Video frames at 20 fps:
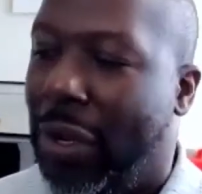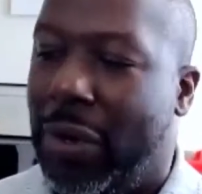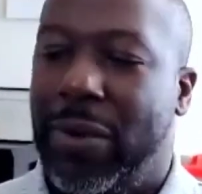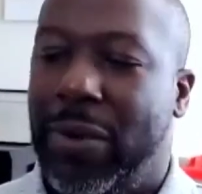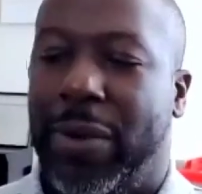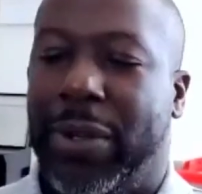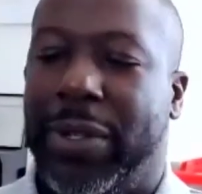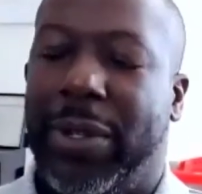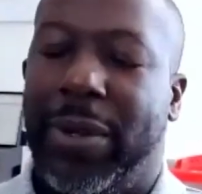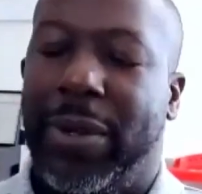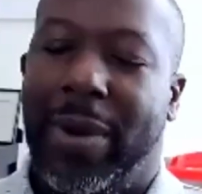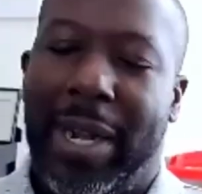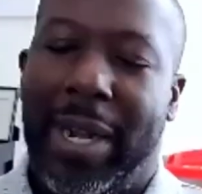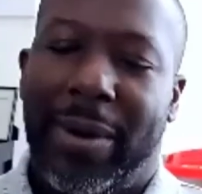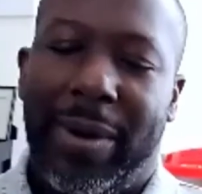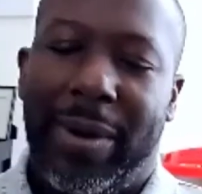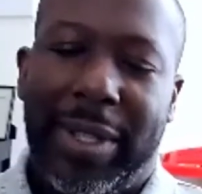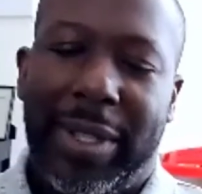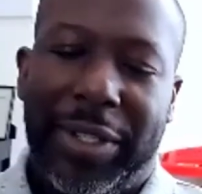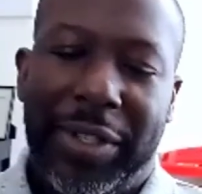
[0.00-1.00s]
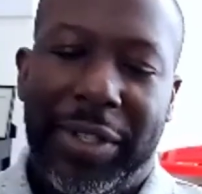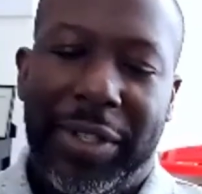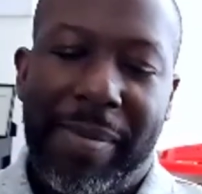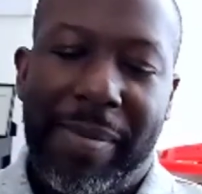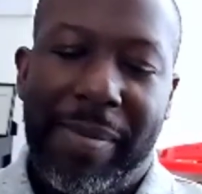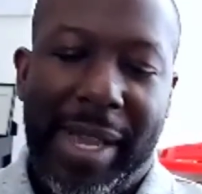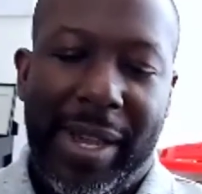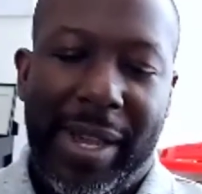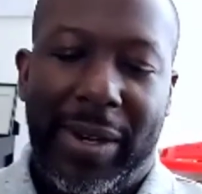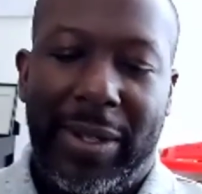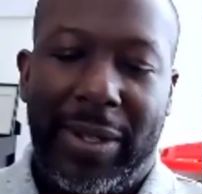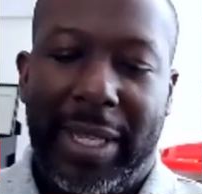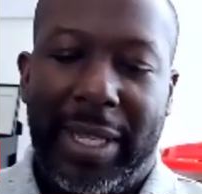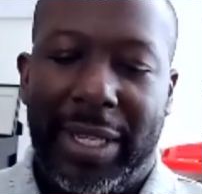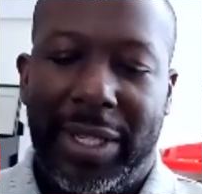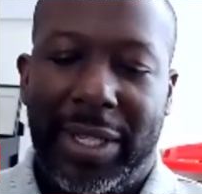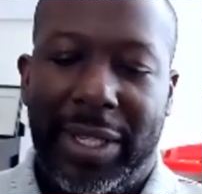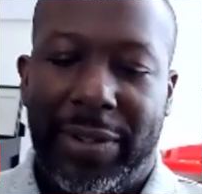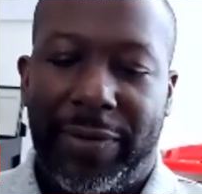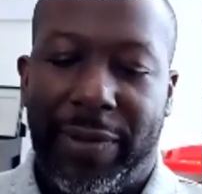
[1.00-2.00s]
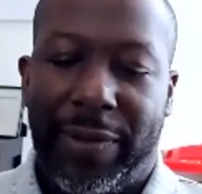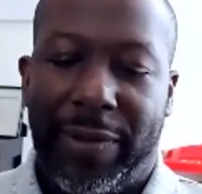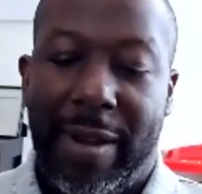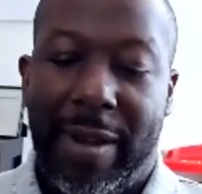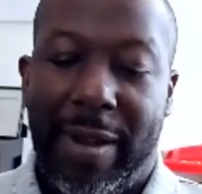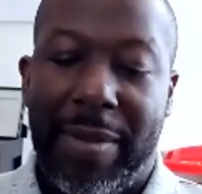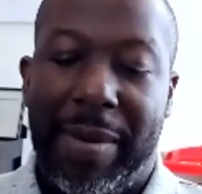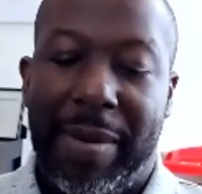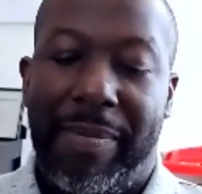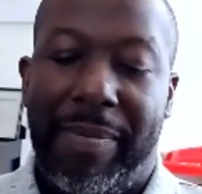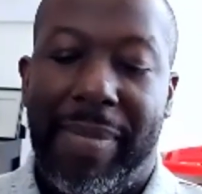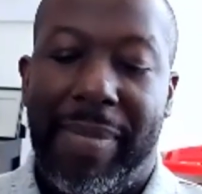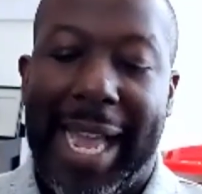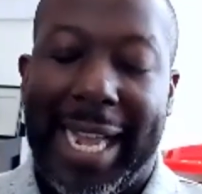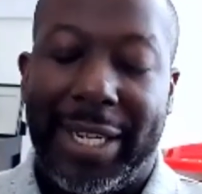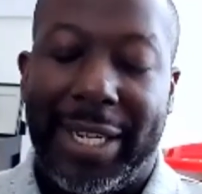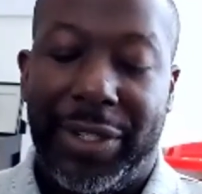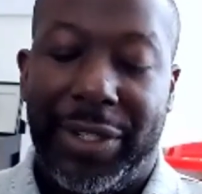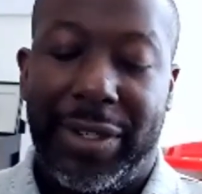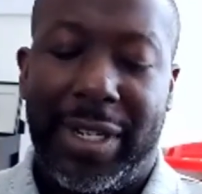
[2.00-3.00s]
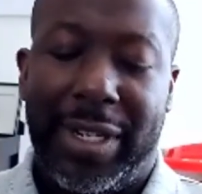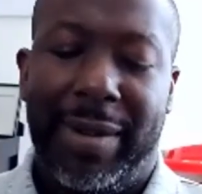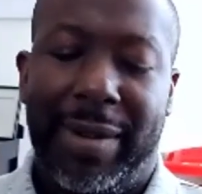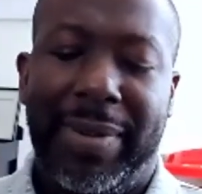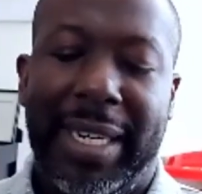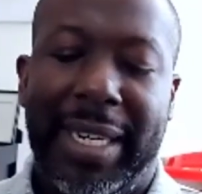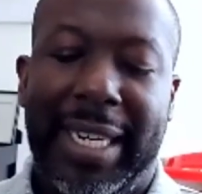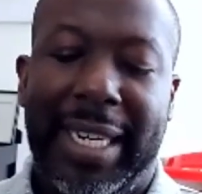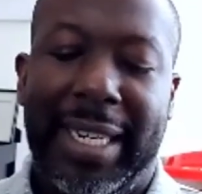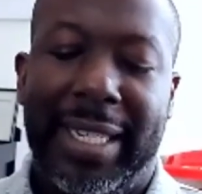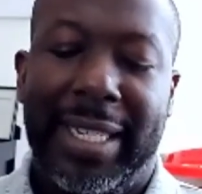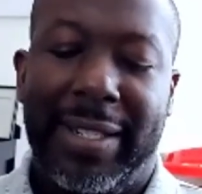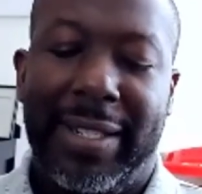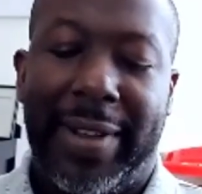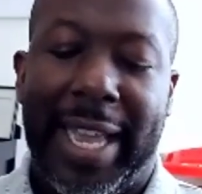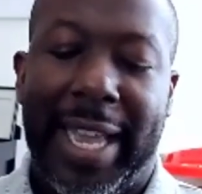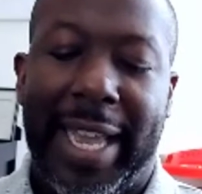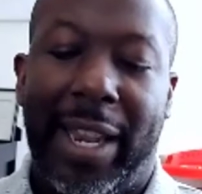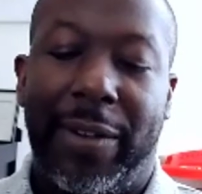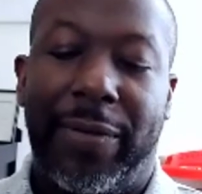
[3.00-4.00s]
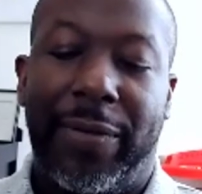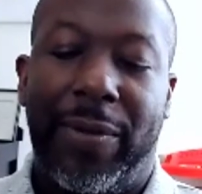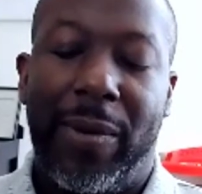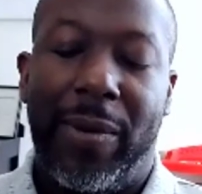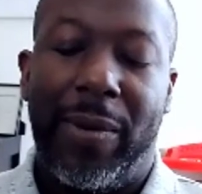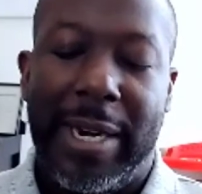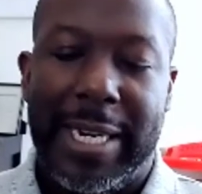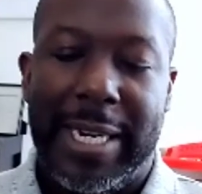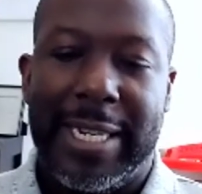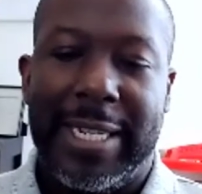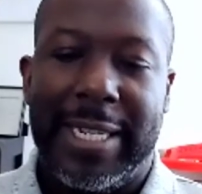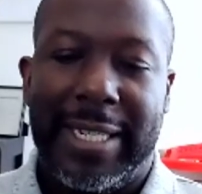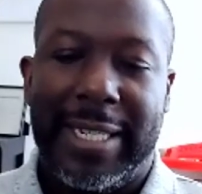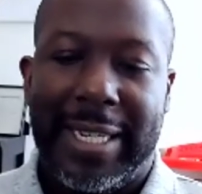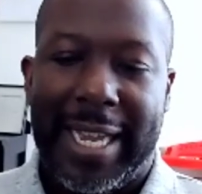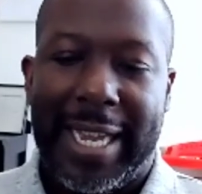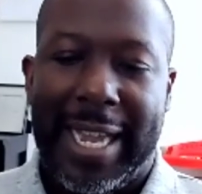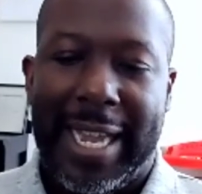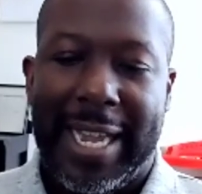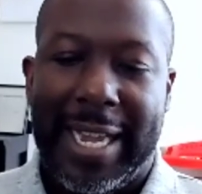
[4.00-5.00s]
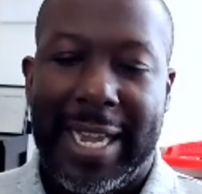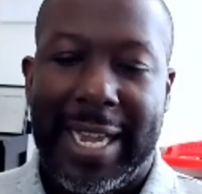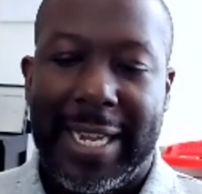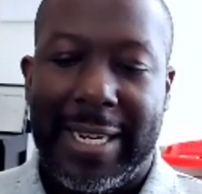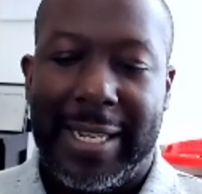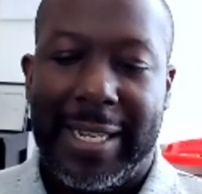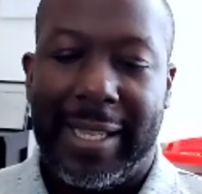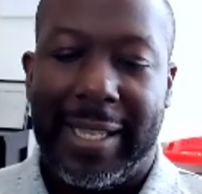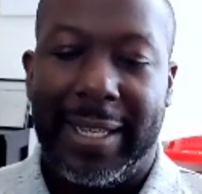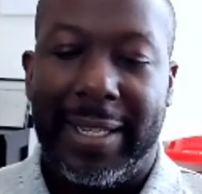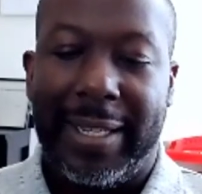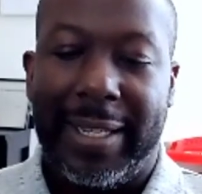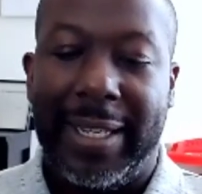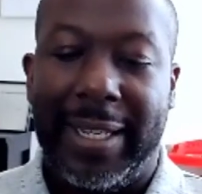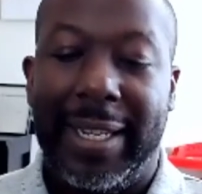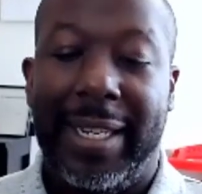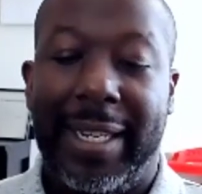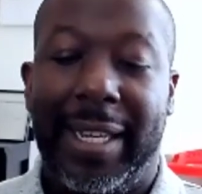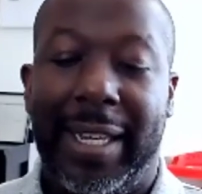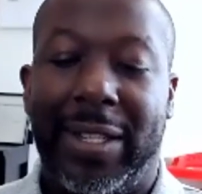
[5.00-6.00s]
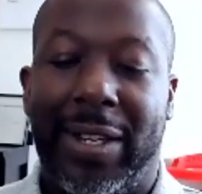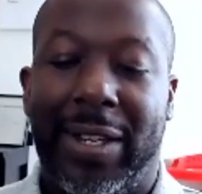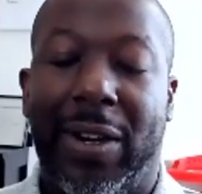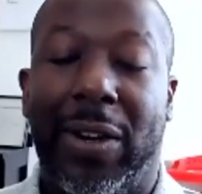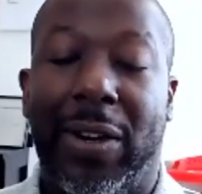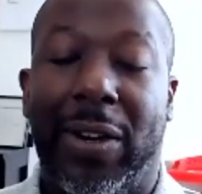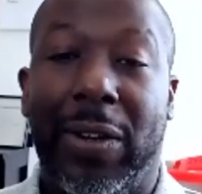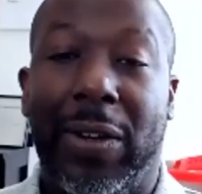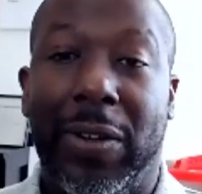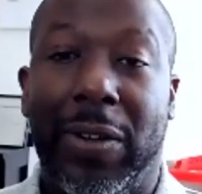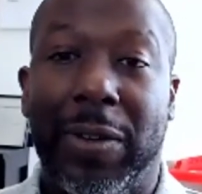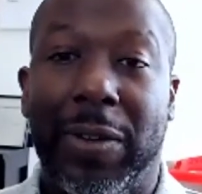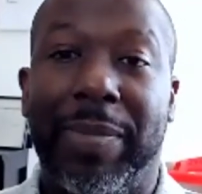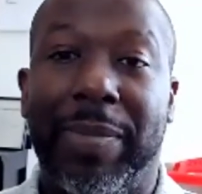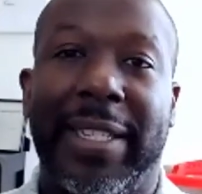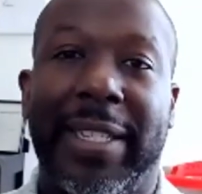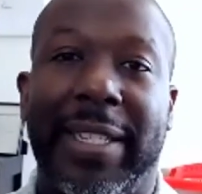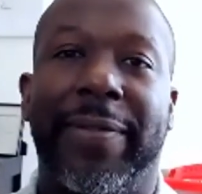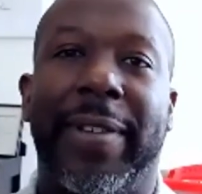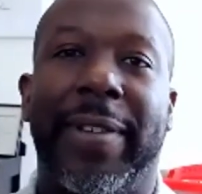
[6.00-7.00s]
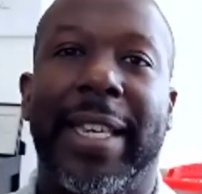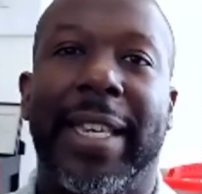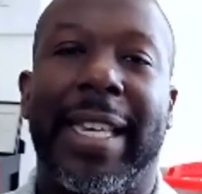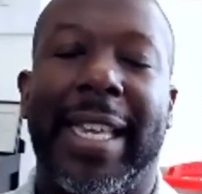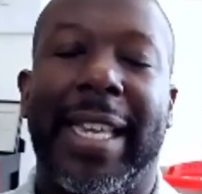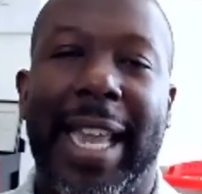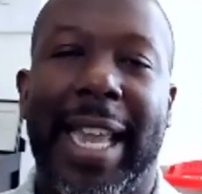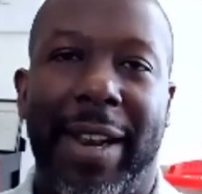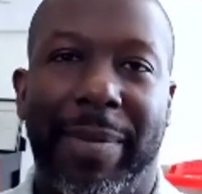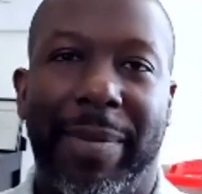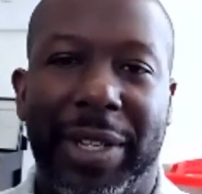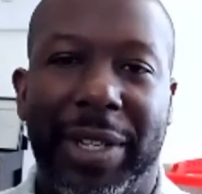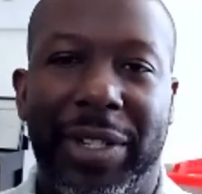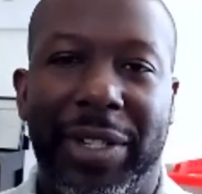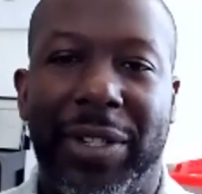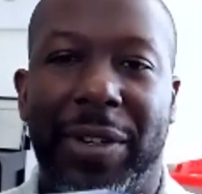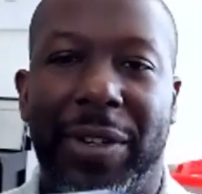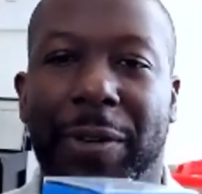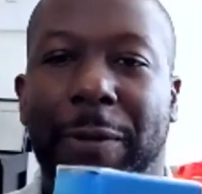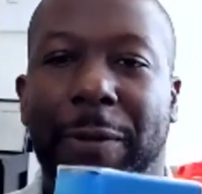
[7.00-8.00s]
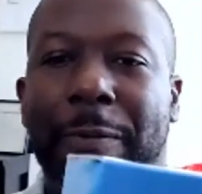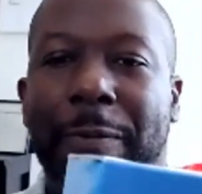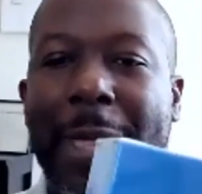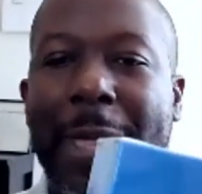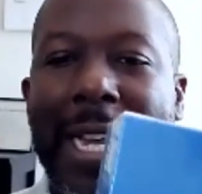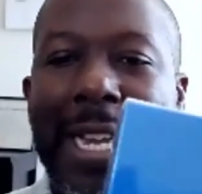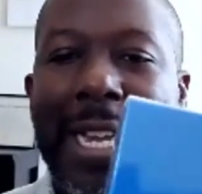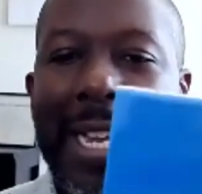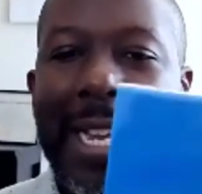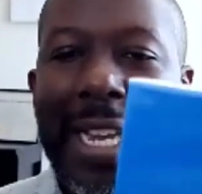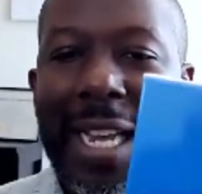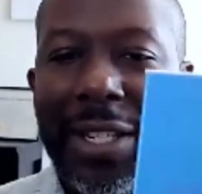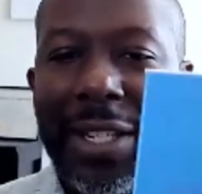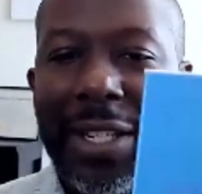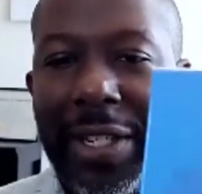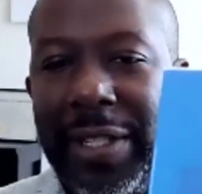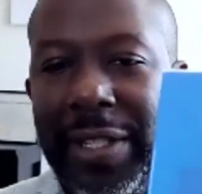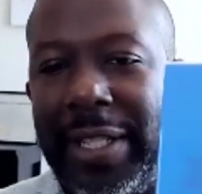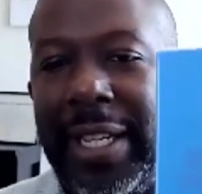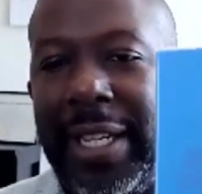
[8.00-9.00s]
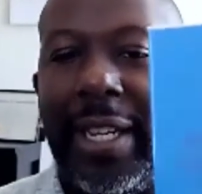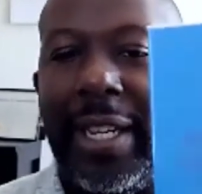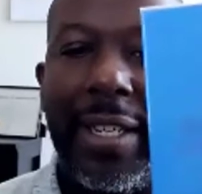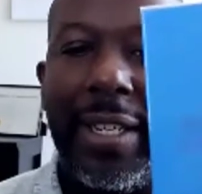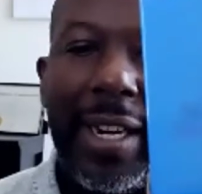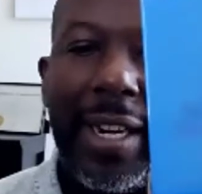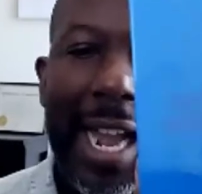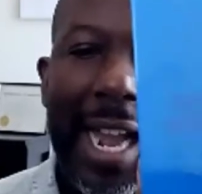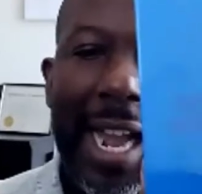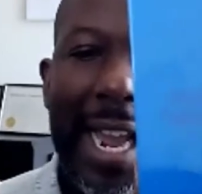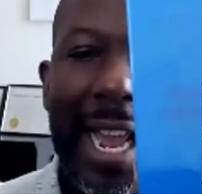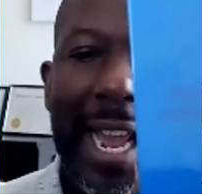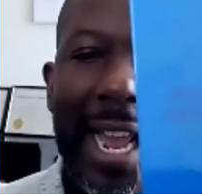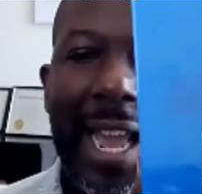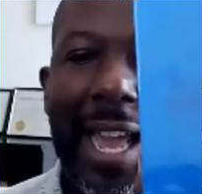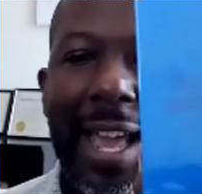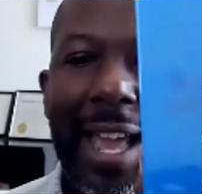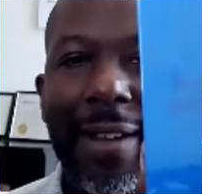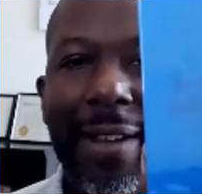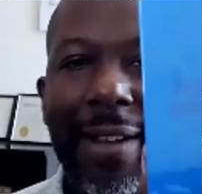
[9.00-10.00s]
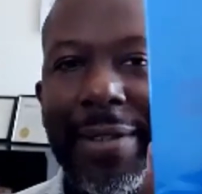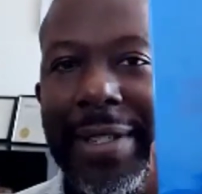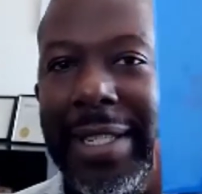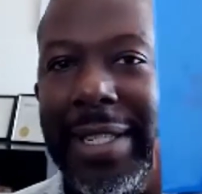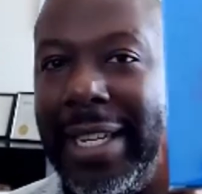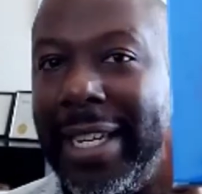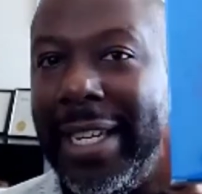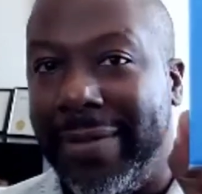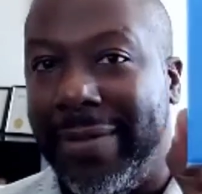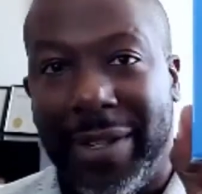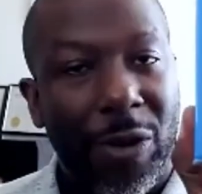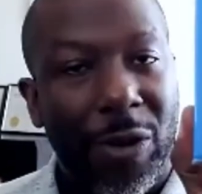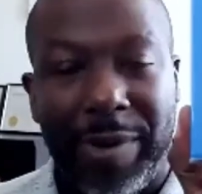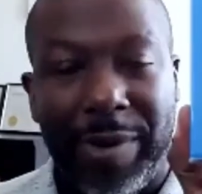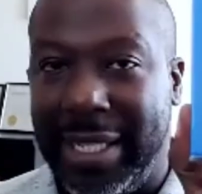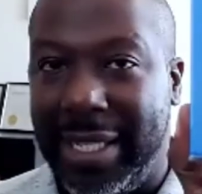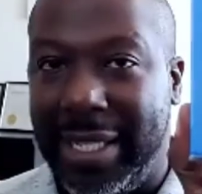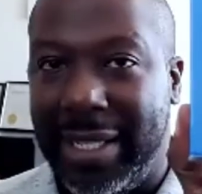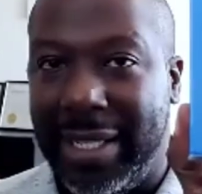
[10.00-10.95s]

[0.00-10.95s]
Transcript: So I ordered this in the mail. This is from the Baxter Company of California, and the scent is called Pacific Cannabis. So as you can see here, I haven't even opened